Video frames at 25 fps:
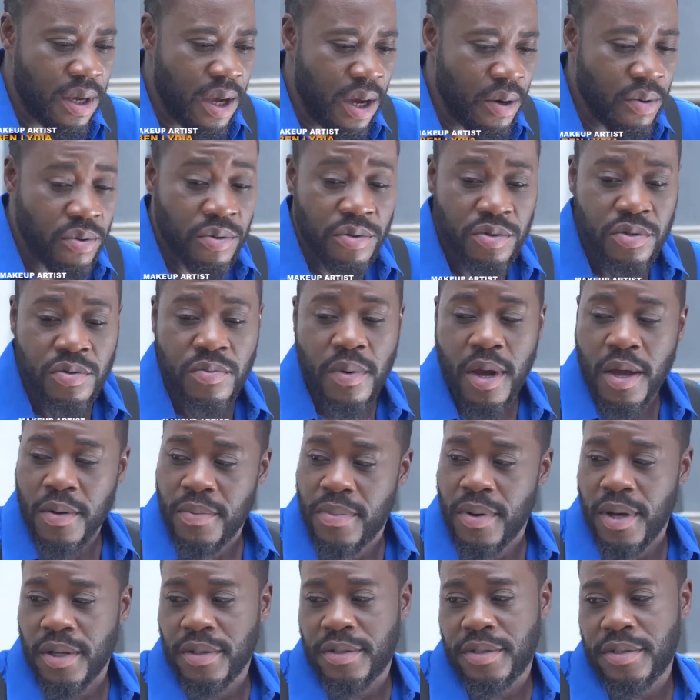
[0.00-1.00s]
I will do my
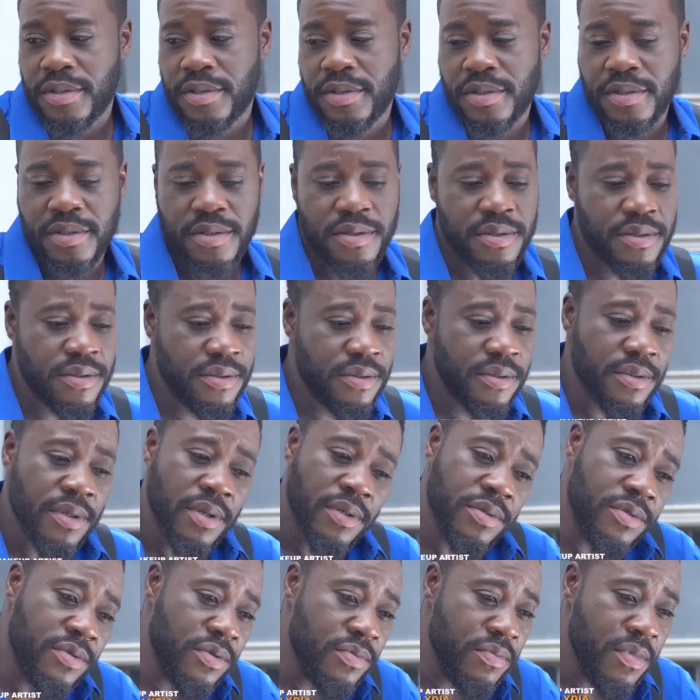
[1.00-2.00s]
best
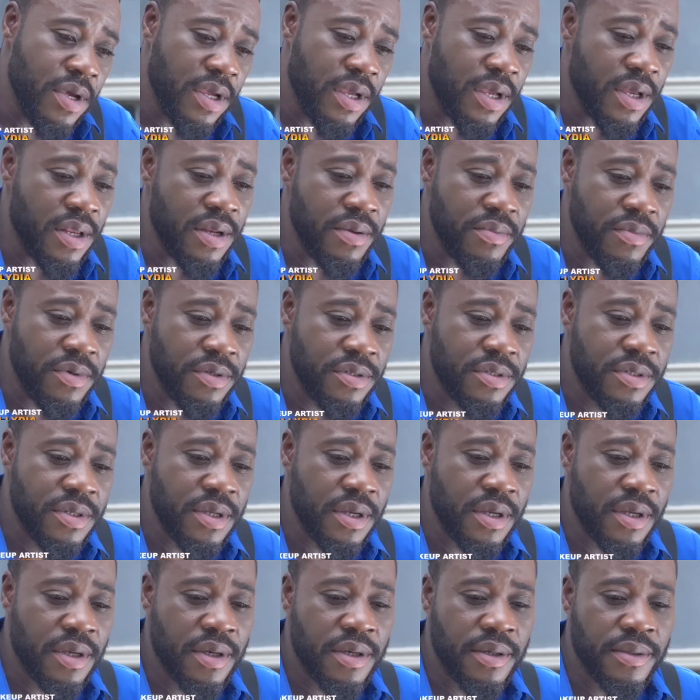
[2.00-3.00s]
not to make any
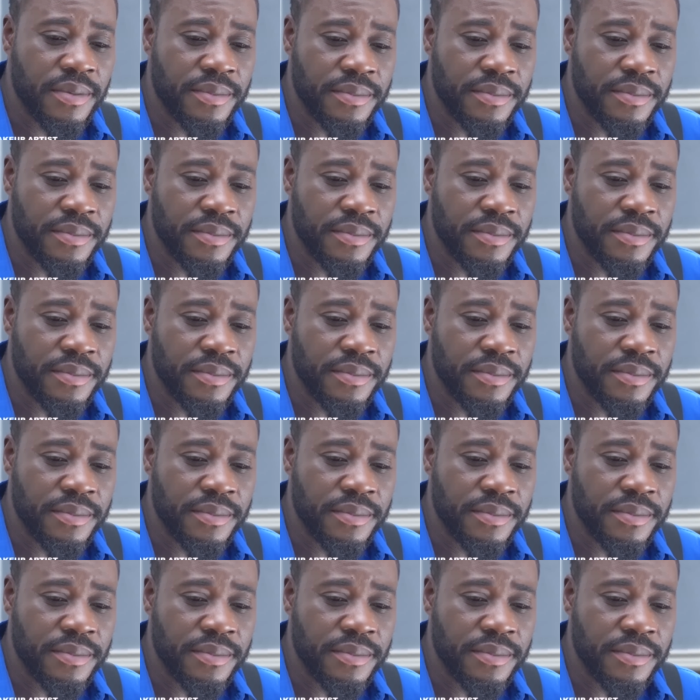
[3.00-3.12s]
mistake.